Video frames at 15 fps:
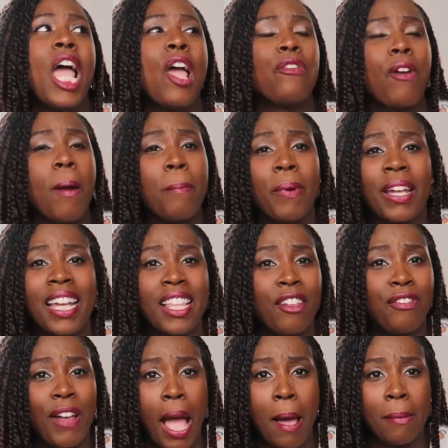if I'm bringing
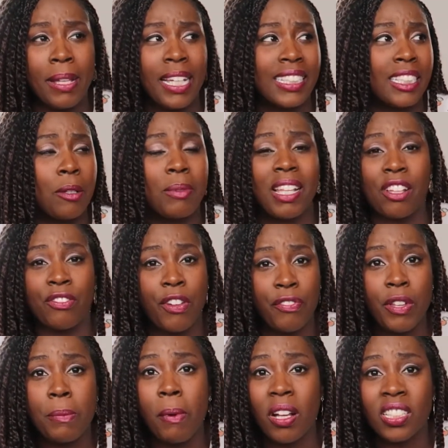the family, it's gonna be like
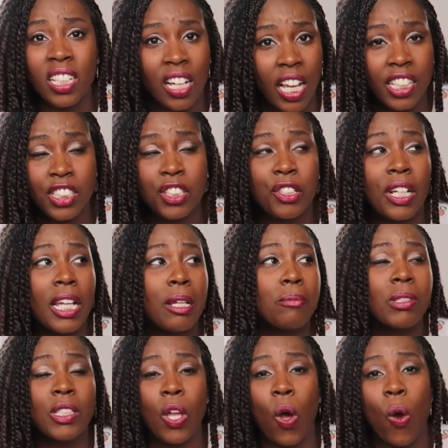50 bucks on ice
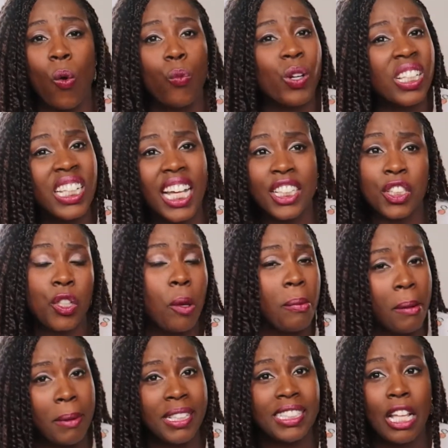cream. So really I just go
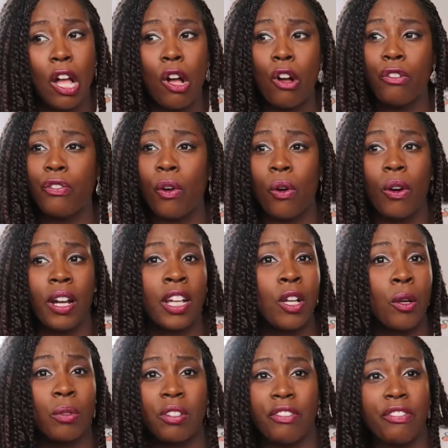by myself or I
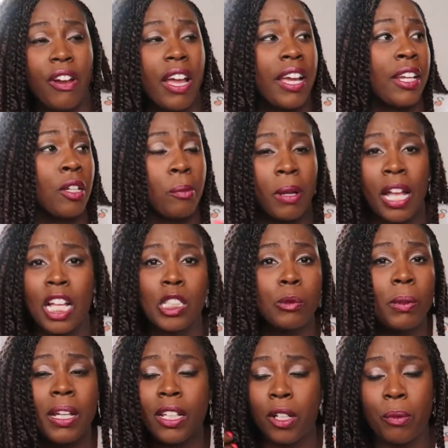can go with a friend or my
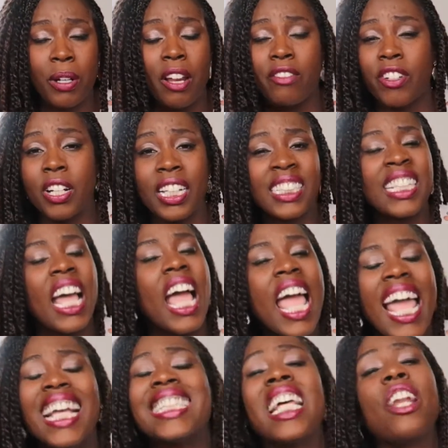husband or whatever. It's not,
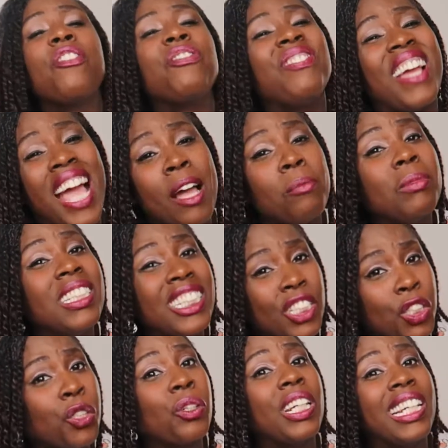it's not a family
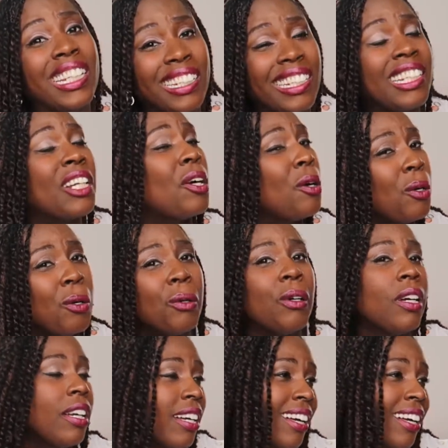treat, you know?